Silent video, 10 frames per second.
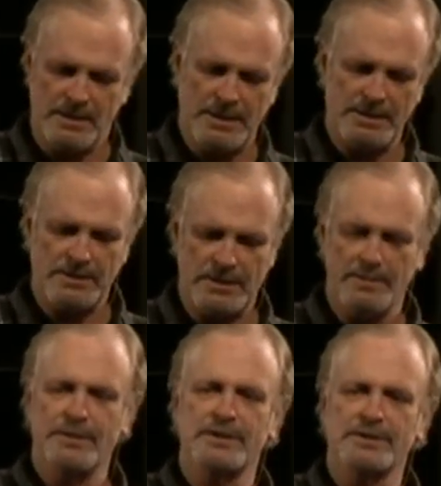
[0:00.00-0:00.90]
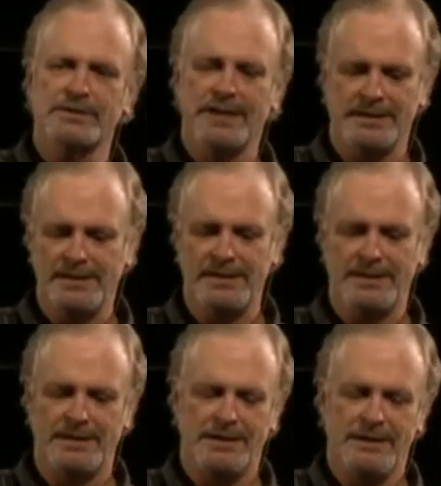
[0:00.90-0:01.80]
Okay, start with this
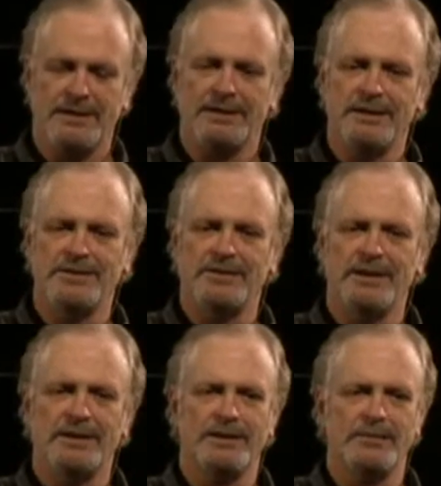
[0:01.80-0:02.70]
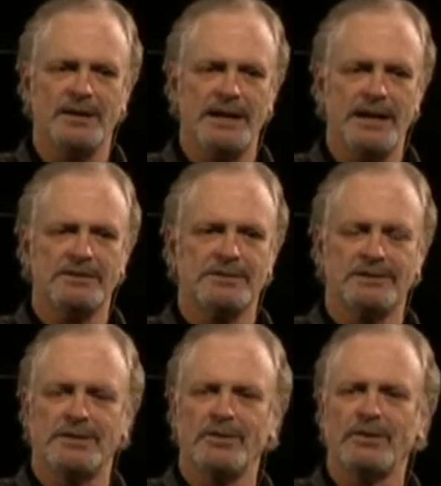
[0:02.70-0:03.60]
technique, then, to, then when that's,
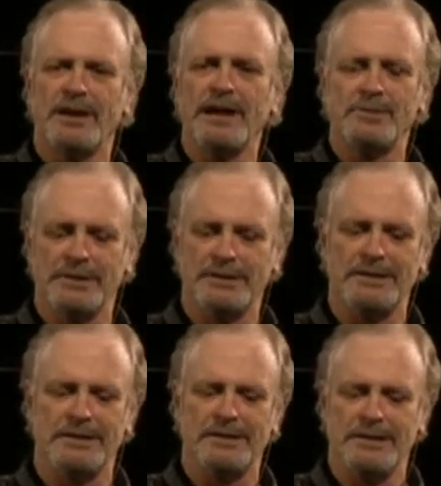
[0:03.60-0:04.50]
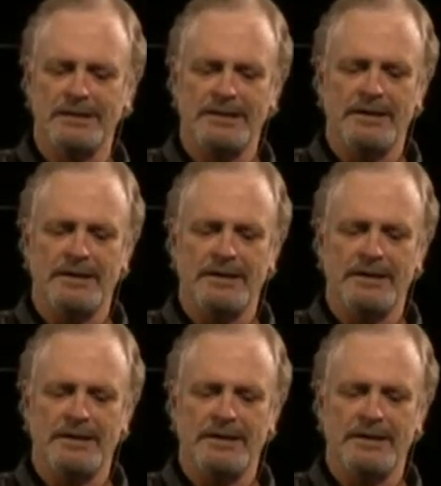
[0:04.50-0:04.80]
go to that one there,